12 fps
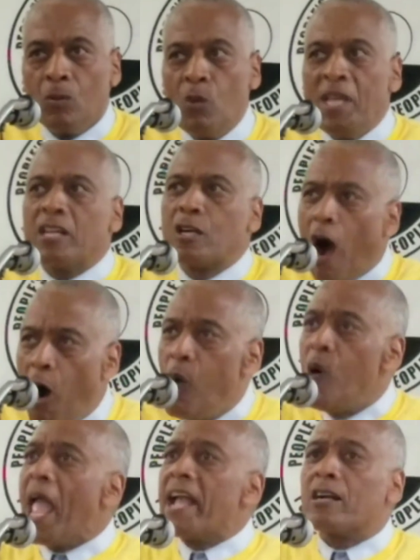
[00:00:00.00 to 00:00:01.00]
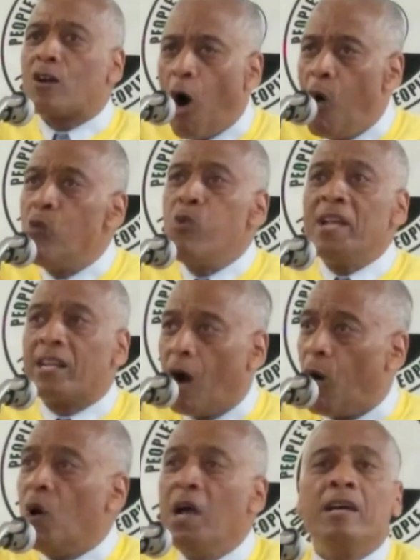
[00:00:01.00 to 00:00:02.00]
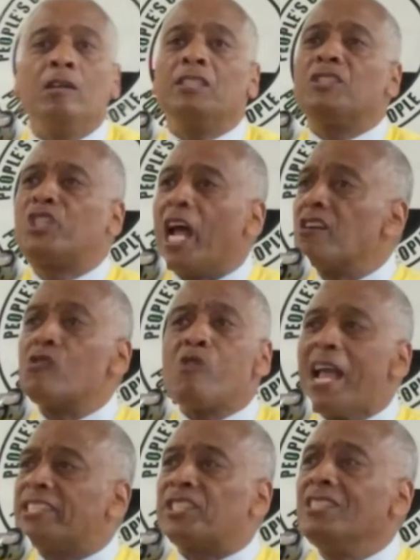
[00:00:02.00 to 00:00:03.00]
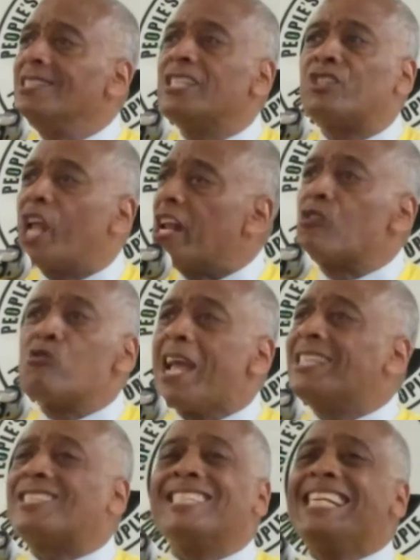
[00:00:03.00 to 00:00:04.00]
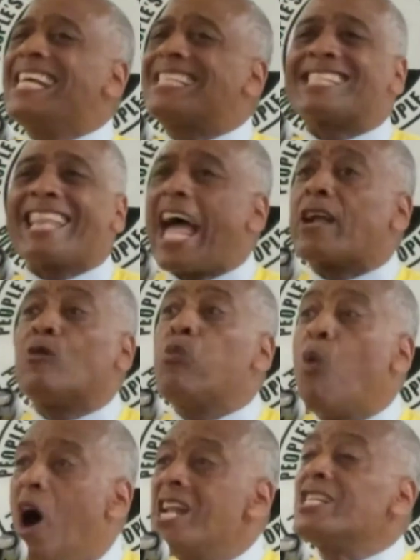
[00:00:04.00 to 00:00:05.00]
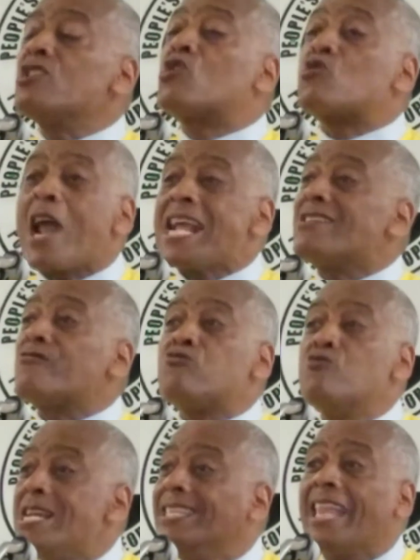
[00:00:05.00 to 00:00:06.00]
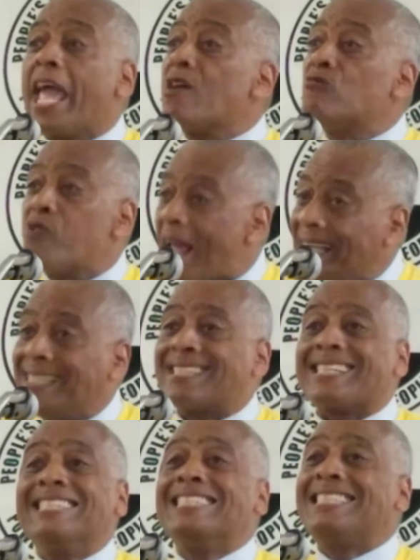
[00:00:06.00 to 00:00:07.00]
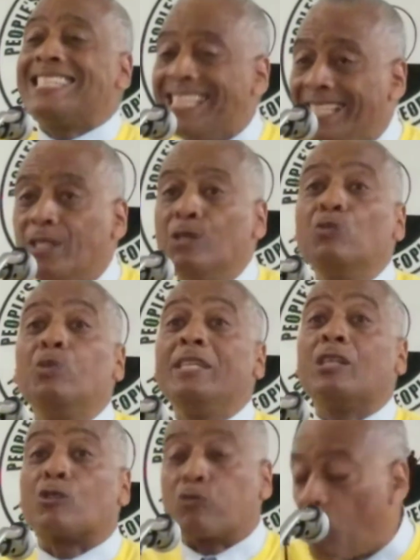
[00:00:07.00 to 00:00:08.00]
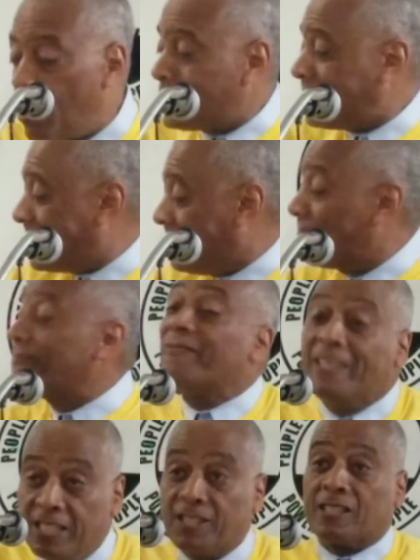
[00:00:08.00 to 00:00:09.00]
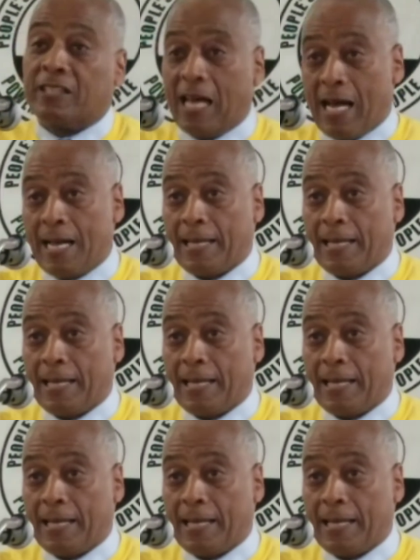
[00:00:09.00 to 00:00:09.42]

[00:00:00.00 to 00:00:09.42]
We go and go, we go. Generation to generation, it's like one great relay race until we cross the finish line.